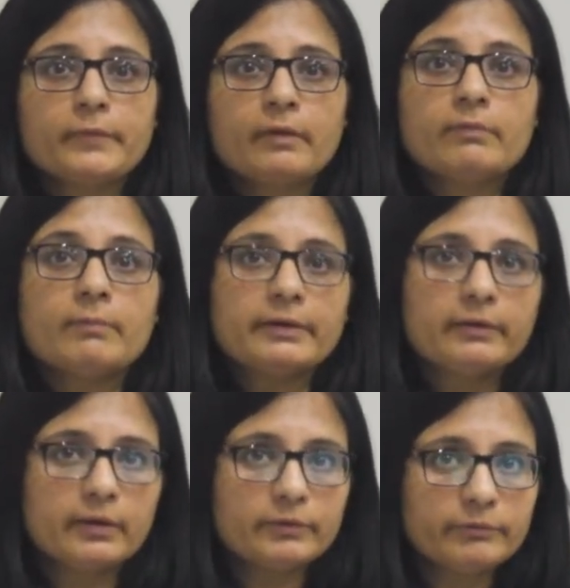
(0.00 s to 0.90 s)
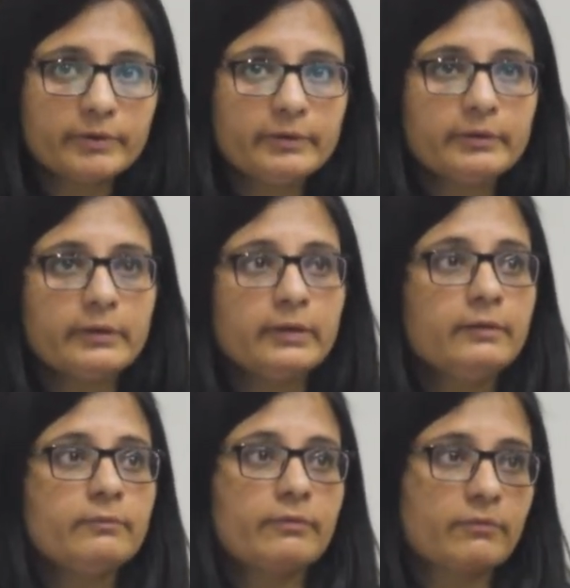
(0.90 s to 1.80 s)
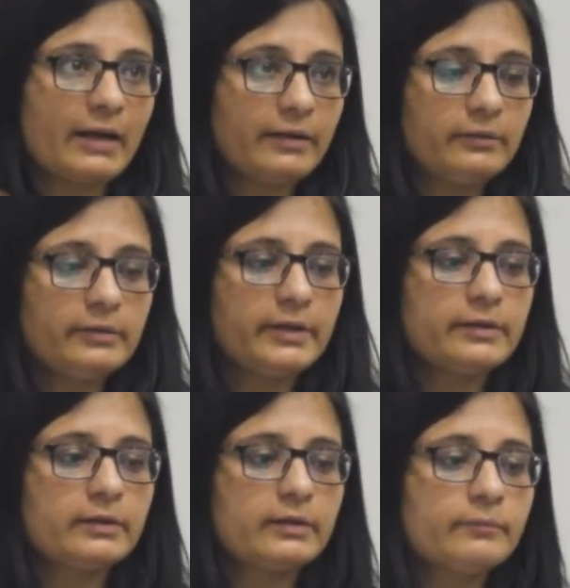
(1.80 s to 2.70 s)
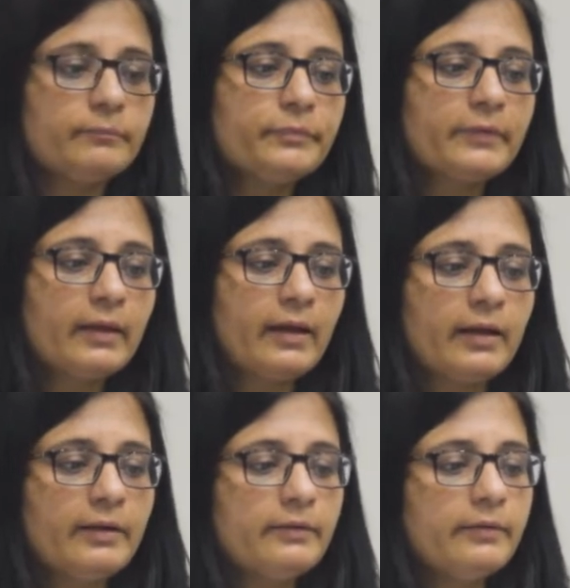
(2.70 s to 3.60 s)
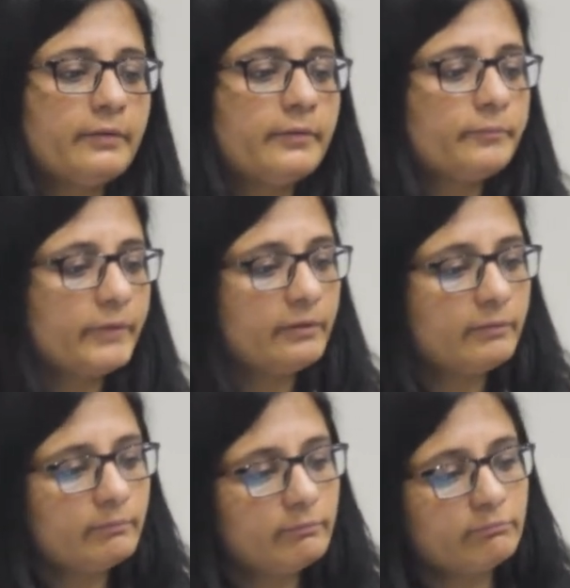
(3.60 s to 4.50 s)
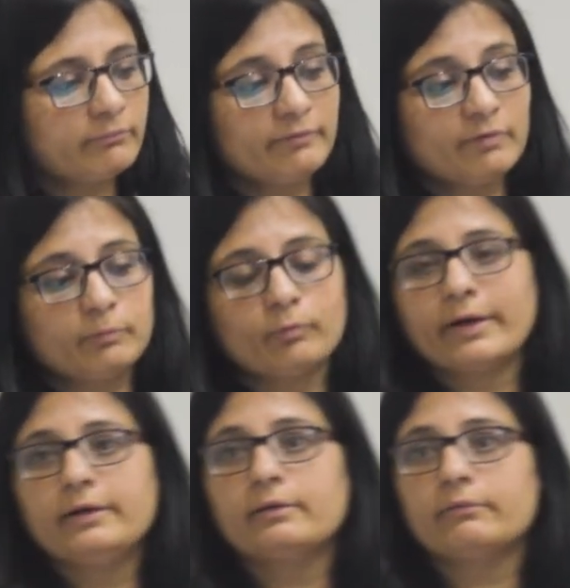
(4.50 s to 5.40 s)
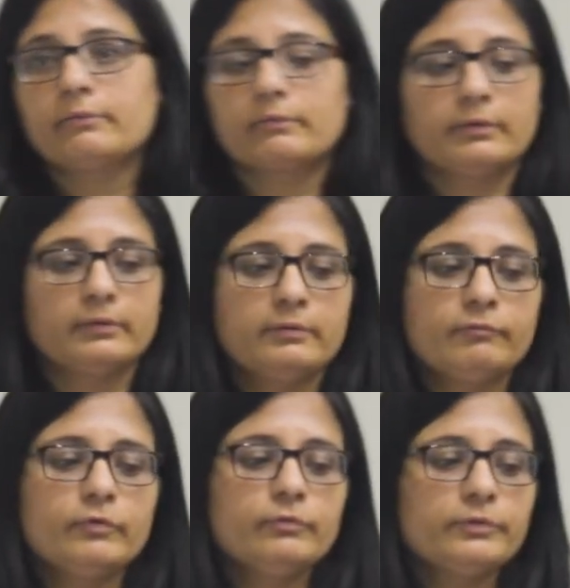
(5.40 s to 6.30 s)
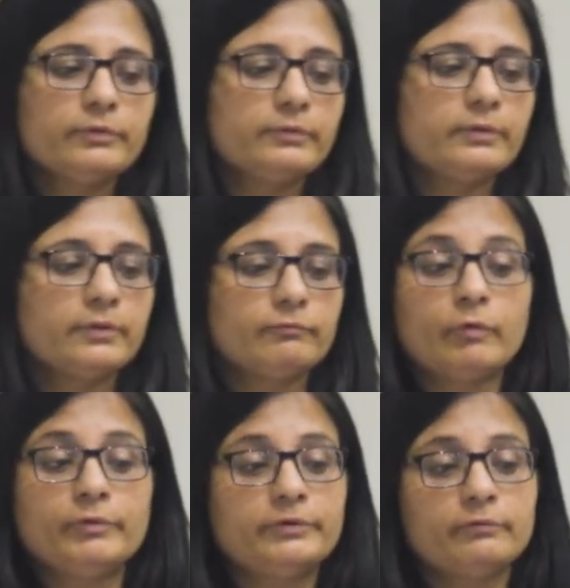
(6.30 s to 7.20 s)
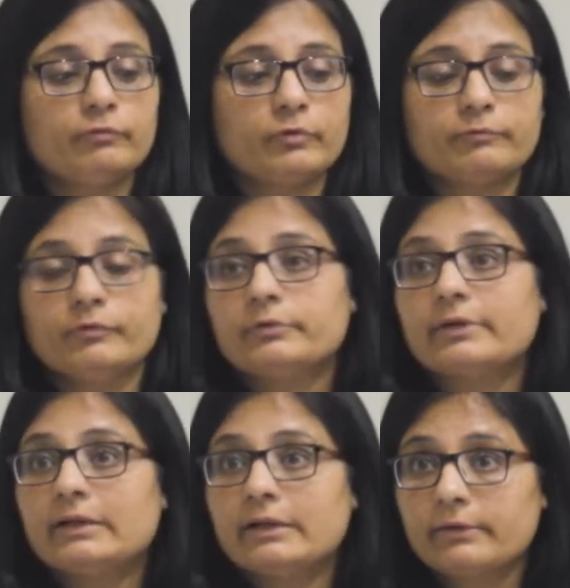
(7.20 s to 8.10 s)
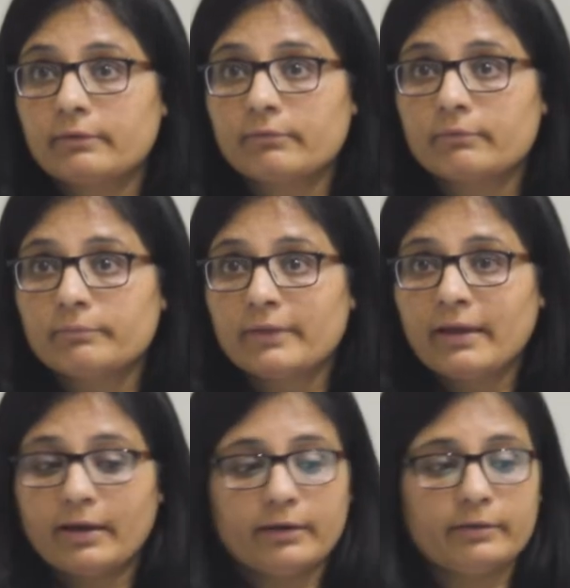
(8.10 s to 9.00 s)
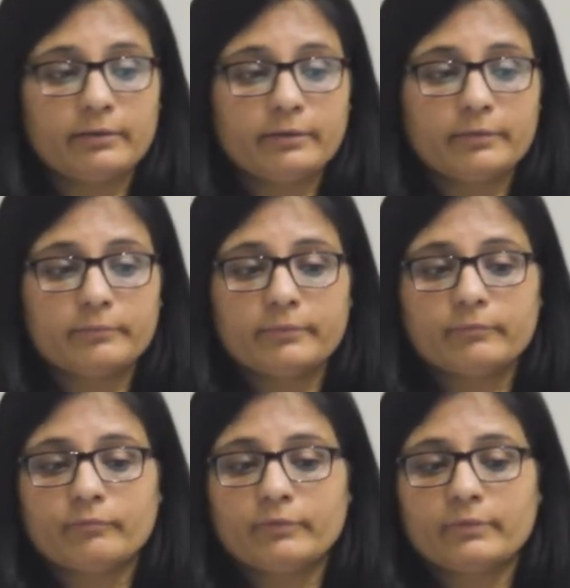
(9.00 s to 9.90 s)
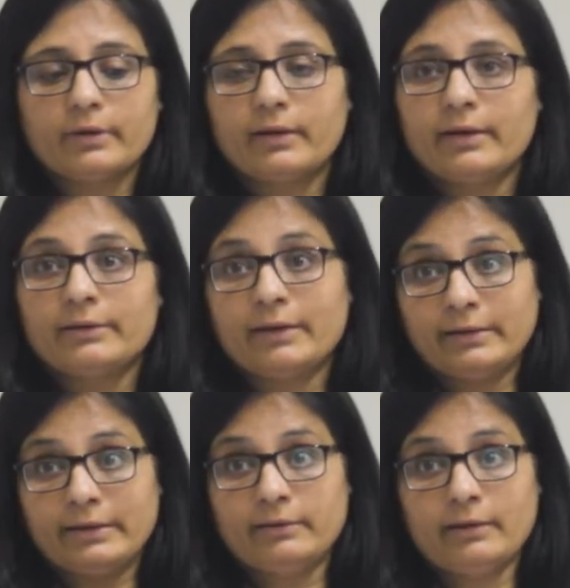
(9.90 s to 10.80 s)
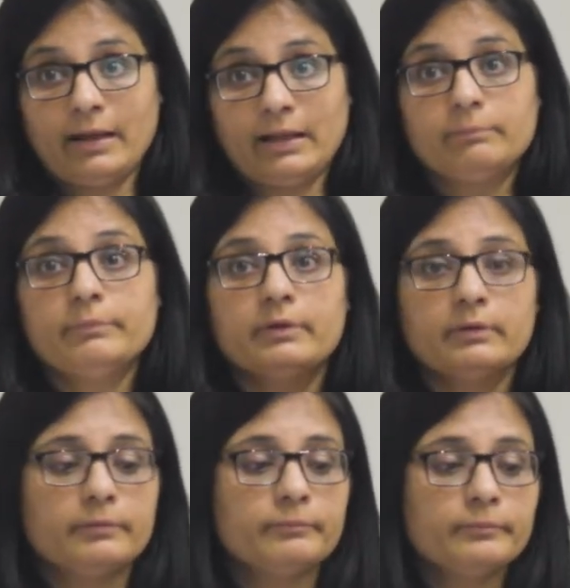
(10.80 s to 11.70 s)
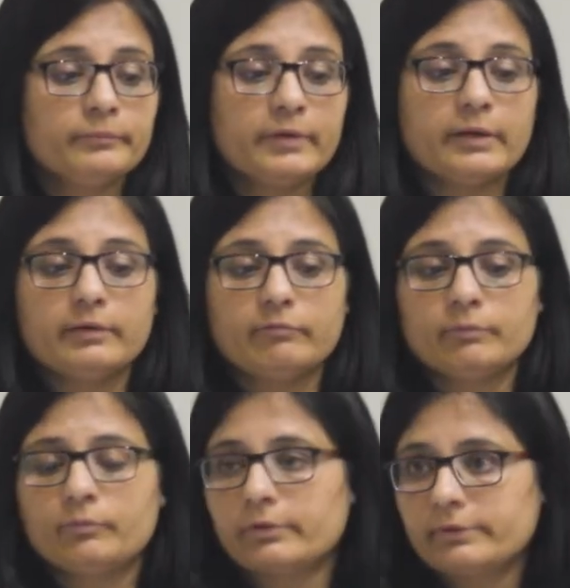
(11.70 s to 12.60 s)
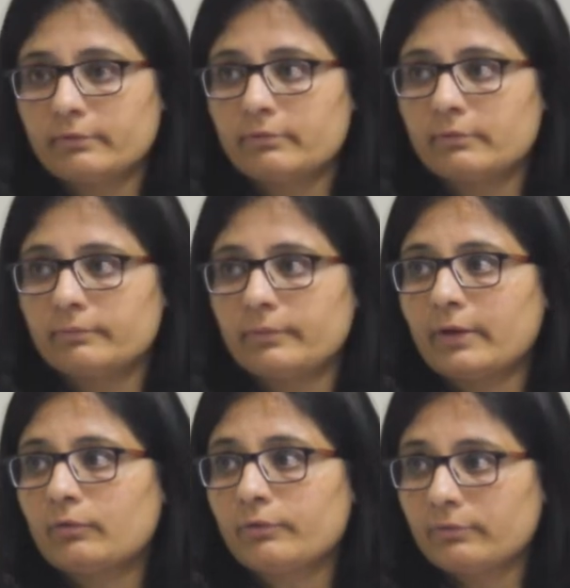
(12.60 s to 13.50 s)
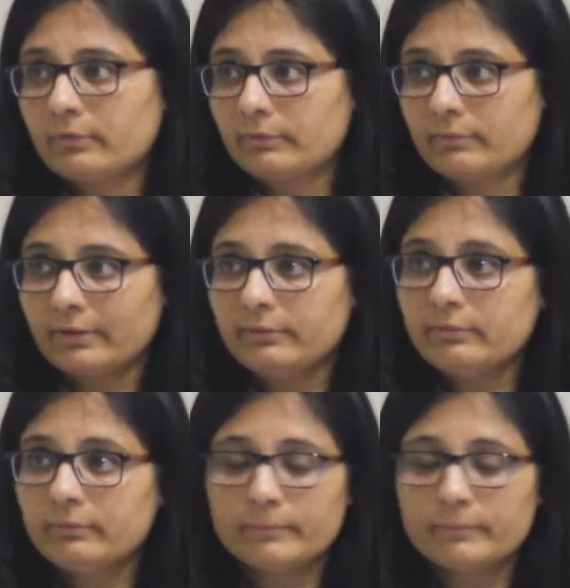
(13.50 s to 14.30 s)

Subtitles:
semantic heterogeneity, the scattered data, and it will provide us the future foundation for future analytics, and can help the data-driven projects across the sector.